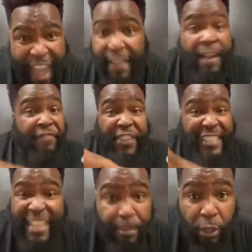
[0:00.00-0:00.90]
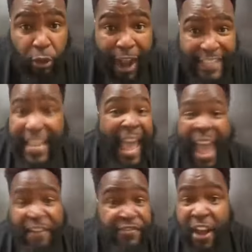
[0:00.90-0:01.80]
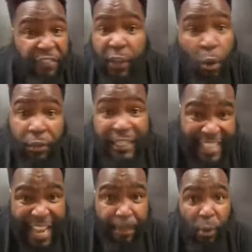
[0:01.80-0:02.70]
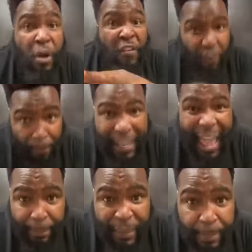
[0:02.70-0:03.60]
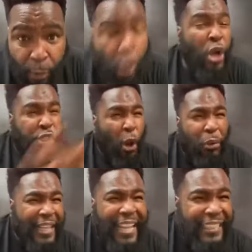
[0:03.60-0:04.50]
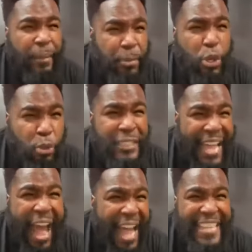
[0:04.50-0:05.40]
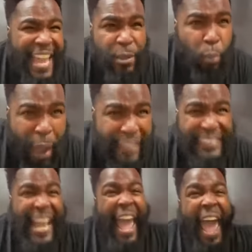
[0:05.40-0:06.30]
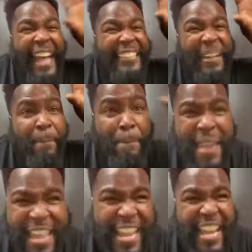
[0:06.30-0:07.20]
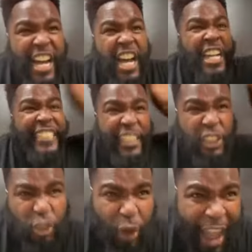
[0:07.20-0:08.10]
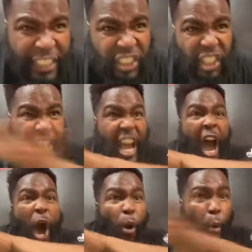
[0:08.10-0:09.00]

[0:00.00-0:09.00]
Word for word: the fact the Democrats have nothing on the table for black people. Don't let them use Kanye West as a media distraction